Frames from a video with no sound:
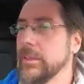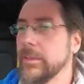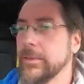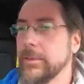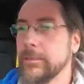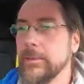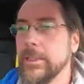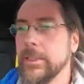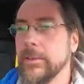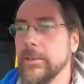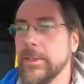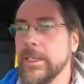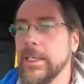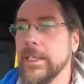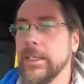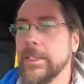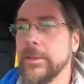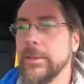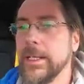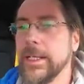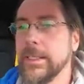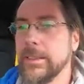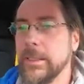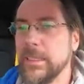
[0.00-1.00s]
300
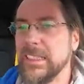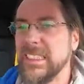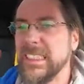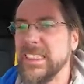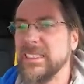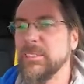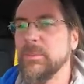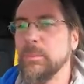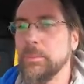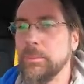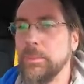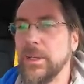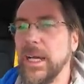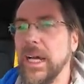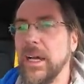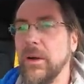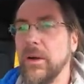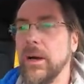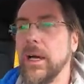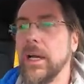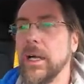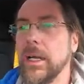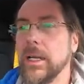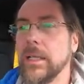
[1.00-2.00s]
kilowatt
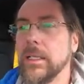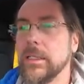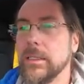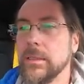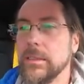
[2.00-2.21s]
power.